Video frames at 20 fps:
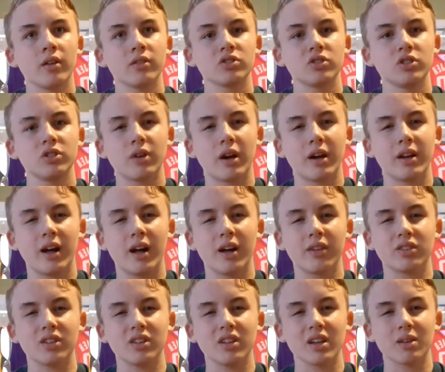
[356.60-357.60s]
So you kind of
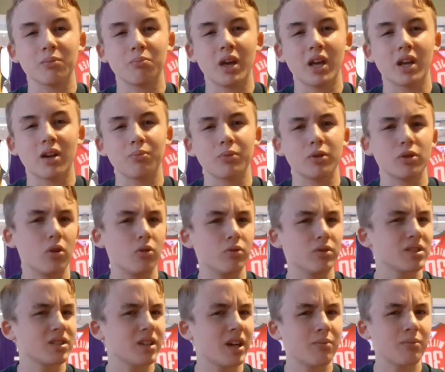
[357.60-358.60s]
have to, like, make up your
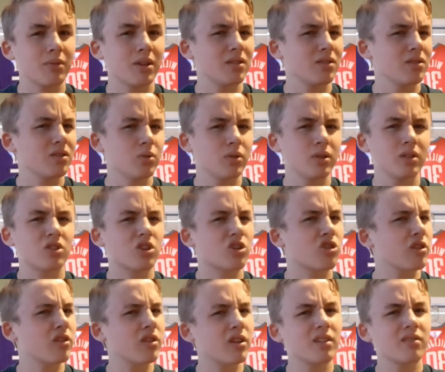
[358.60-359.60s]
own assignment and do it and
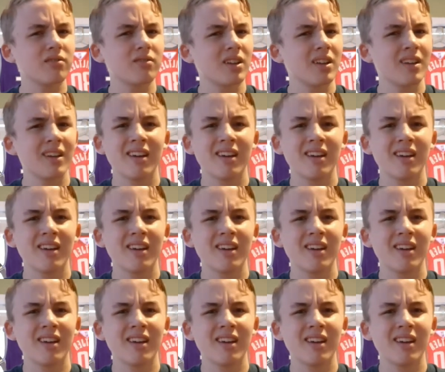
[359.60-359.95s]
turn it in.